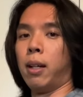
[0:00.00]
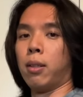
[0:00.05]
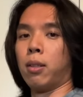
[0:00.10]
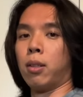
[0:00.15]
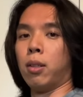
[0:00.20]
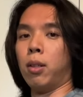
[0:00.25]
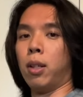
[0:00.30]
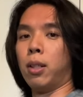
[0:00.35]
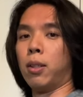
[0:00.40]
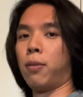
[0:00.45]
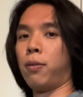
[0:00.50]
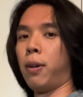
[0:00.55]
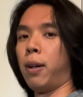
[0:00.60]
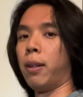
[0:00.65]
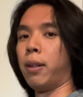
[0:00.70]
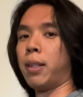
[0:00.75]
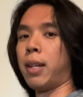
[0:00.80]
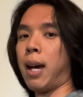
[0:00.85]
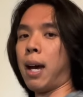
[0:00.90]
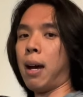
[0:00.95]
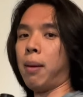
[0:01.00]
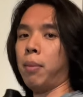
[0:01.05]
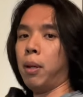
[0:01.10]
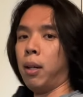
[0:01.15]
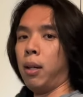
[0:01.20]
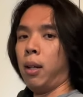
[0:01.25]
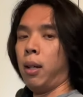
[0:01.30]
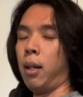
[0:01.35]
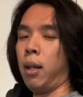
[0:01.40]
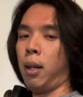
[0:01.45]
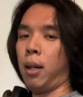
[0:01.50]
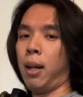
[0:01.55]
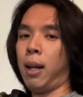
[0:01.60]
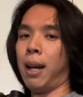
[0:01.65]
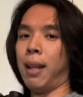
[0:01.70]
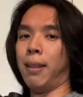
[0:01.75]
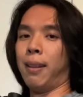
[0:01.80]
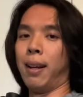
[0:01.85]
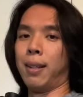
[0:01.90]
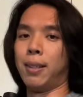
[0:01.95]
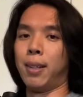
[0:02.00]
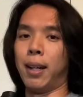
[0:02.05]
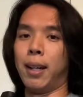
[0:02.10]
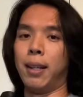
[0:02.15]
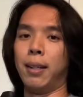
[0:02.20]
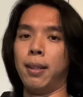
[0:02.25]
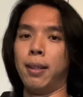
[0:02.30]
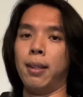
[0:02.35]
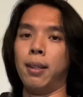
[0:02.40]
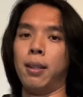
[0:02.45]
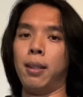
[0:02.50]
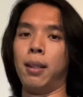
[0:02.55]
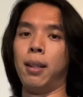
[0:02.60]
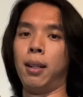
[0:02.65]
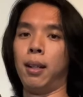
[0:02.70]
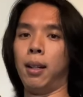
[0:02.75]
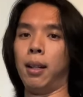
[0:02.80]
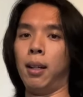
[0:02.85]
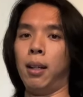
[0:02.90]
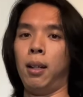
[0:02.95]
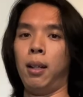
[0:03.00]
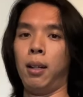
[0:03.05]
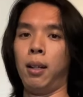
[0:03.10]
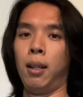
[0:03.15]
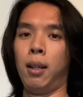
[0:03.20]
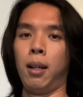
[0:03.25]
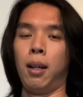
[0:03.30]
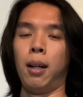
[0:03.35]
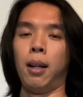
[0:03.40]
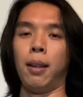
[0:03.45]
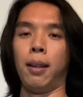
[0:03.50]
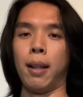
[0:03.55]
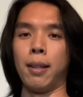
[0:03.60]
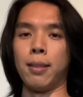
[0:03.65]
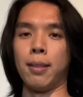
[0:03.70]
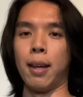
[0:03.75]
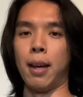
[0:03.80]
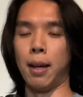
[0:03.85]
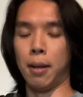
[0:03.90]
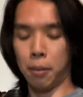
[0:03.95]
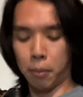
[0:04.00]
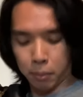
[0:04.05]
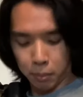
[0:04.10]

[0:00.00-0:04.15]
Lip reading: So I just find the tab and then tighten it, and that's that.